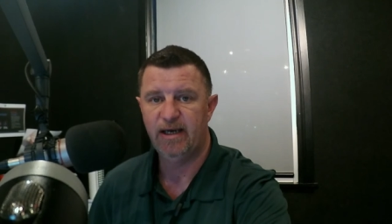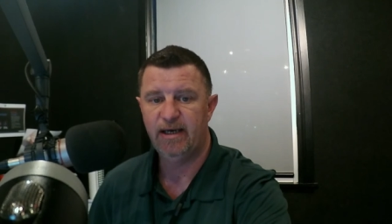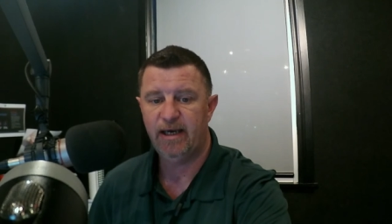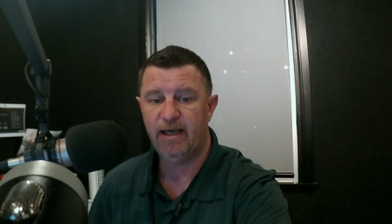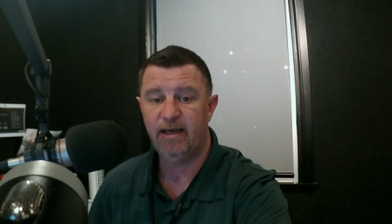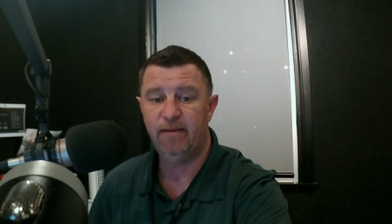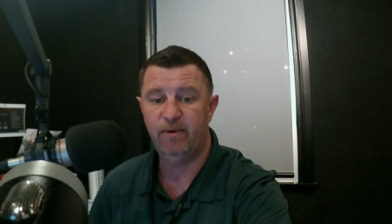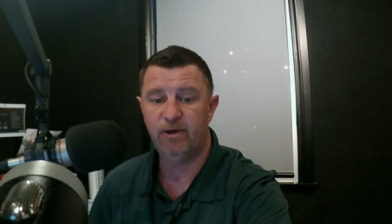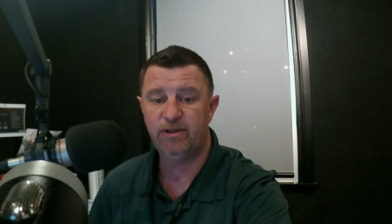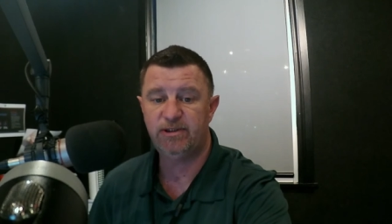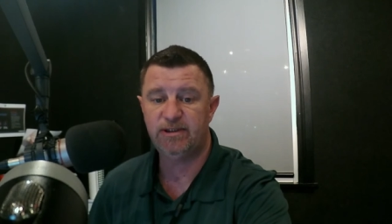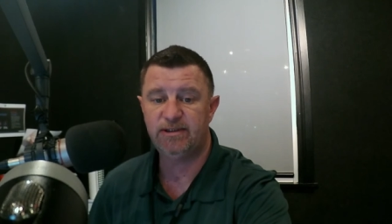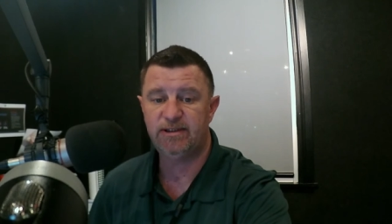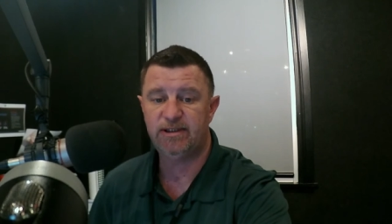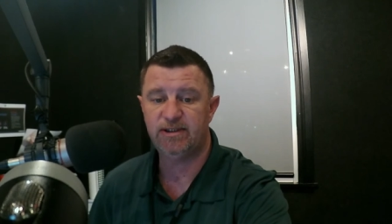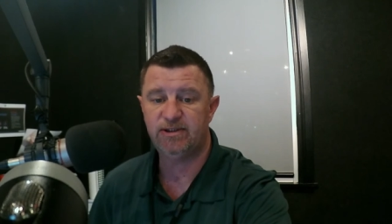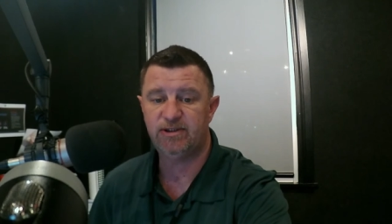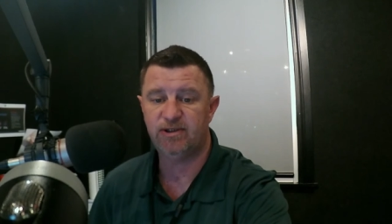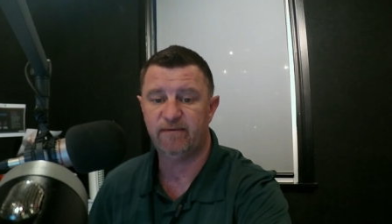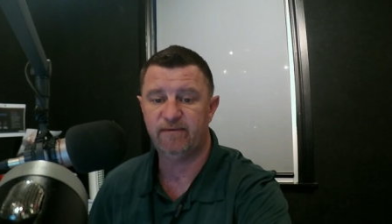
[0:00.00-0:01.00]
and
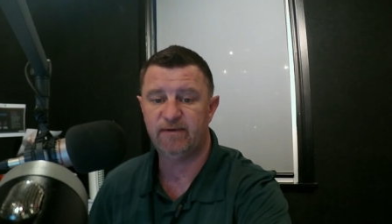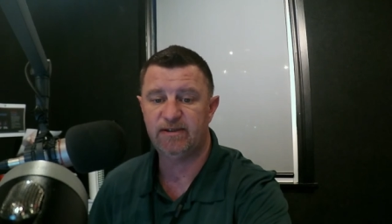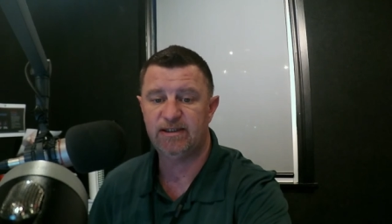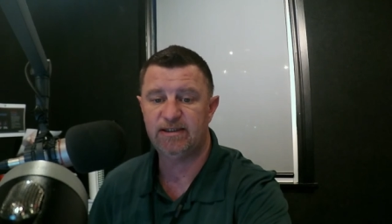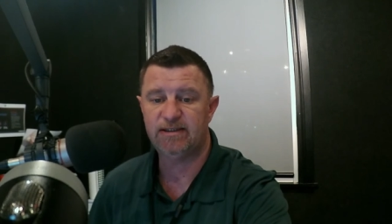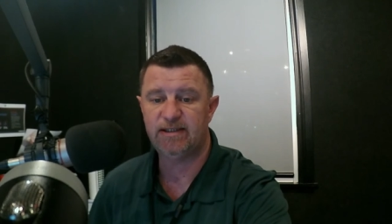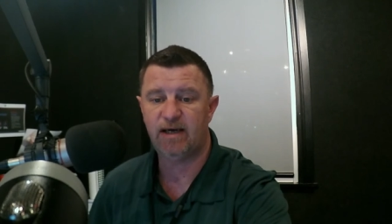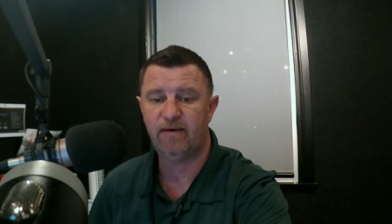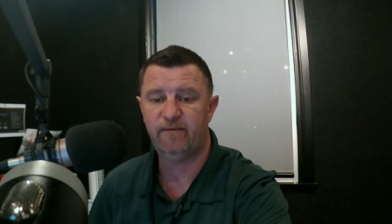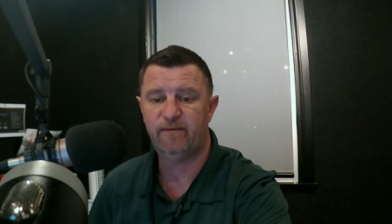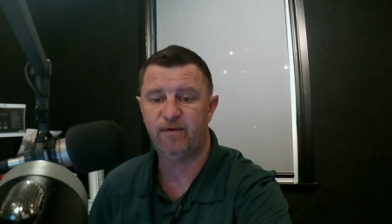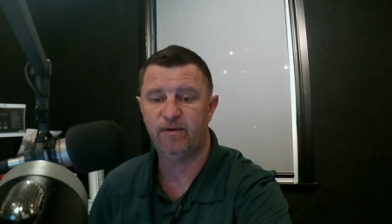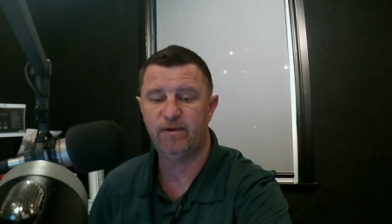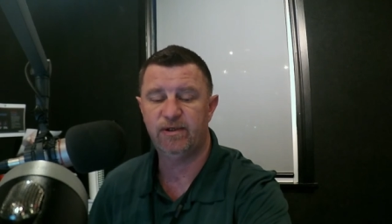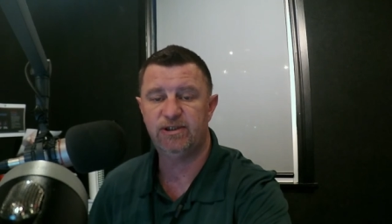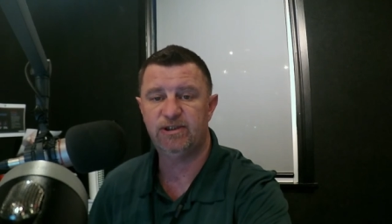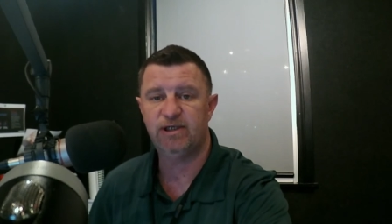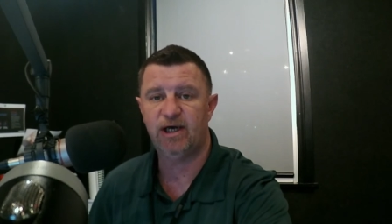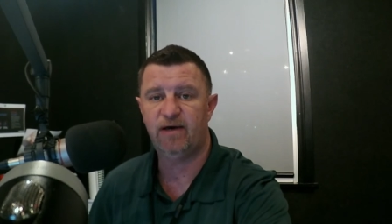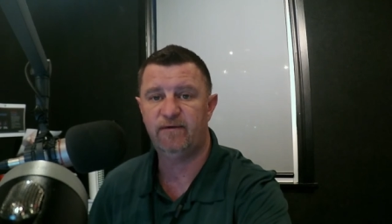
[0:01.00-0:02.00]
emergency services help fill
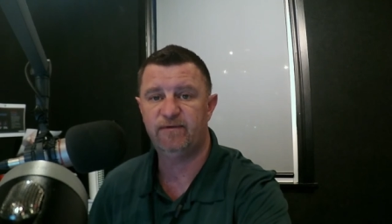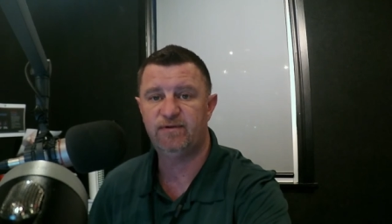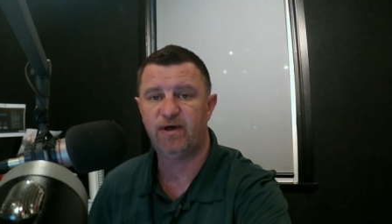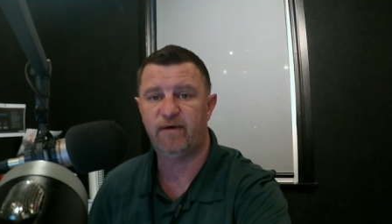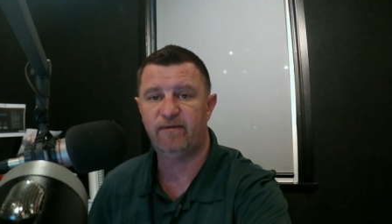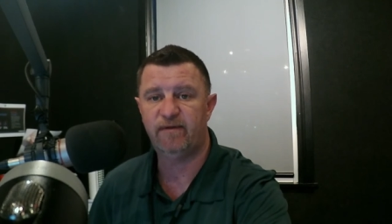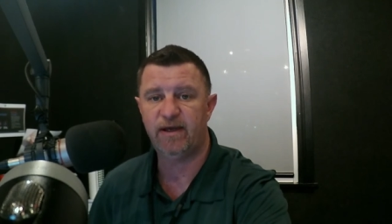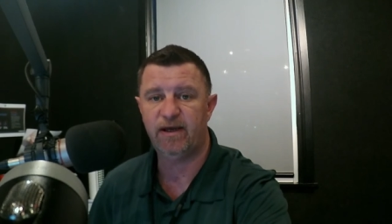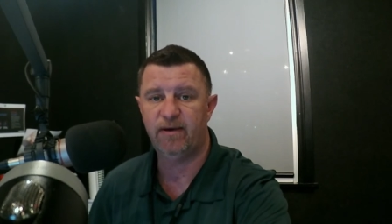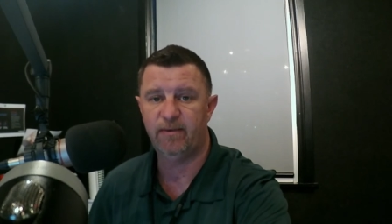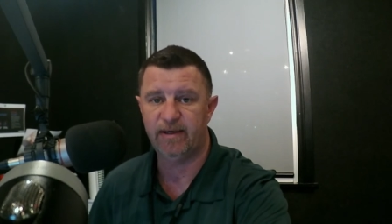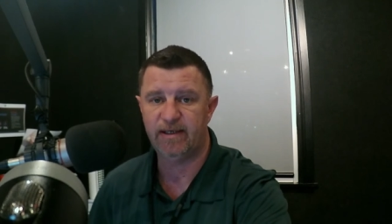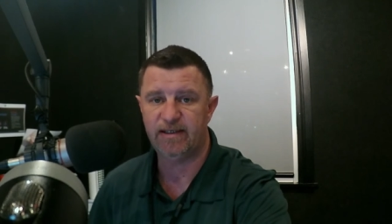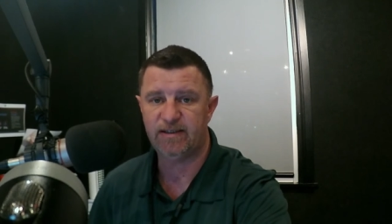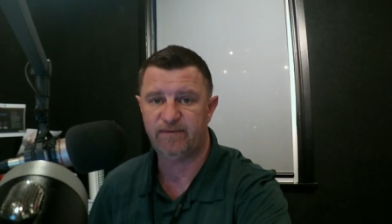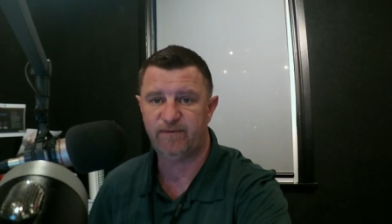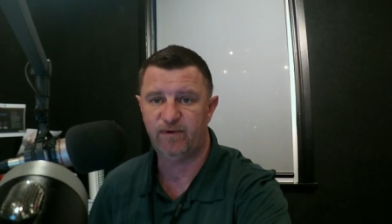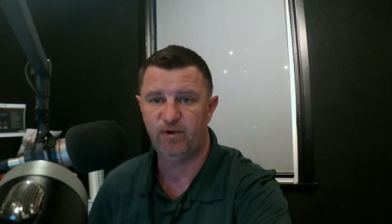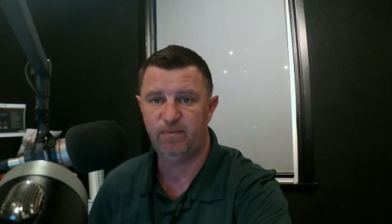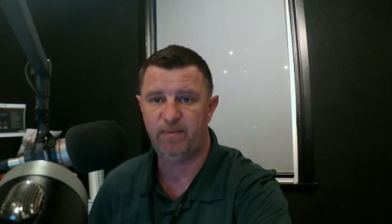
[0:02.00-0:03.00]
the shelves of the
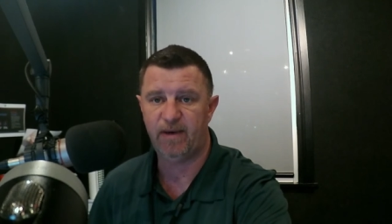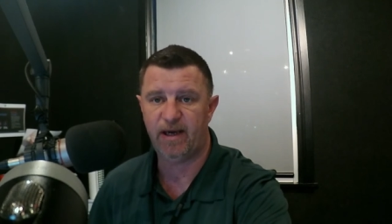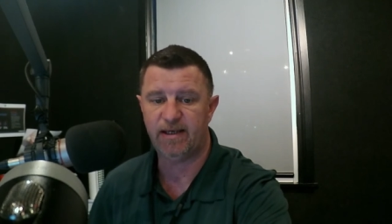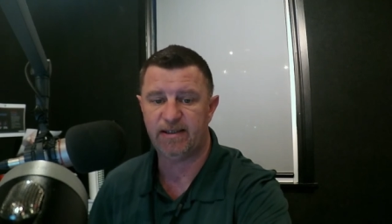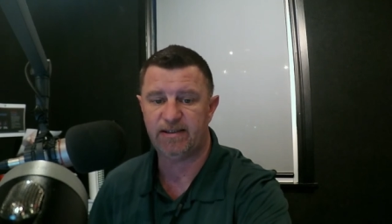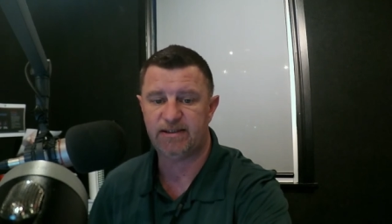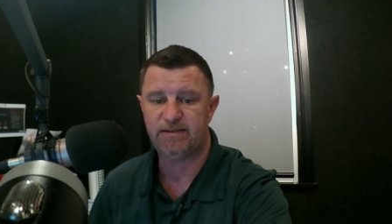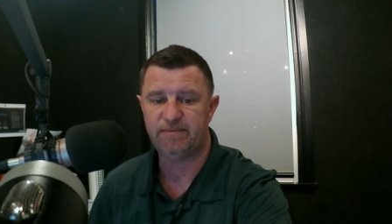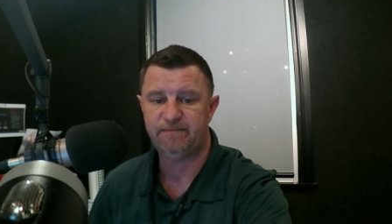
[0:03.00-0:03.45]
area's food banks.